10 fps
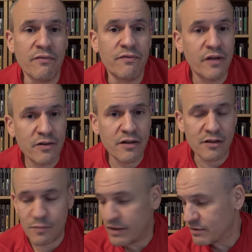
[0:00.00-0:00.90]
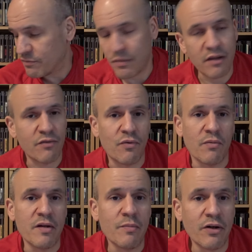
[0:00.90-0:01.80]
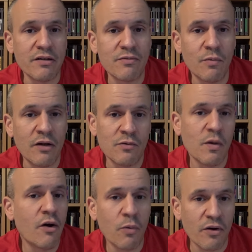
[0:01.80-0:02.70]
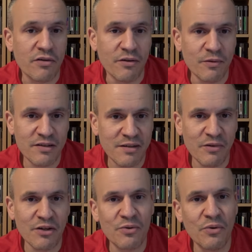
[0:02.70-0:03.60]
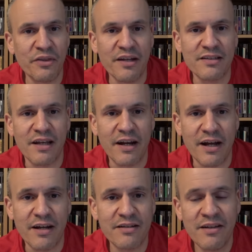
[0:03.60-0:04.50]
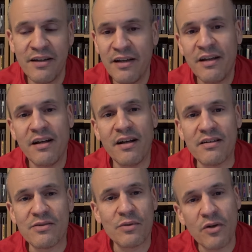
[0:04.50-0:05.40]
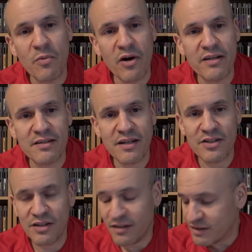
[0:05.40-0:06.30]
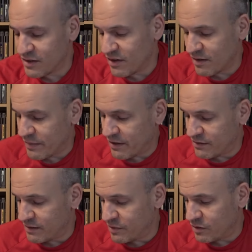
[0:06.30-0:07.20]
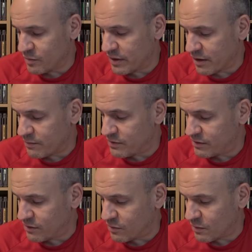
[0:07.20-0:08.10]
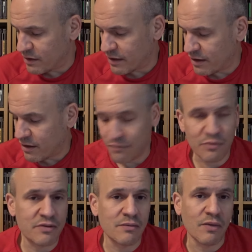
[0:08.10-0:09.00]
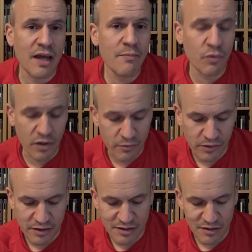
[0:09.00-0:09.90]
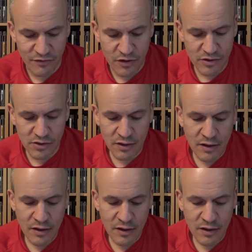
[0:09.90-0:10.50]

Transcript: very expensive month for me, but was well worth it with some of the cool things I got. So with no more hesitation, let's talk about some of those pickups. So we're going to kick off with some Game Boy releases first.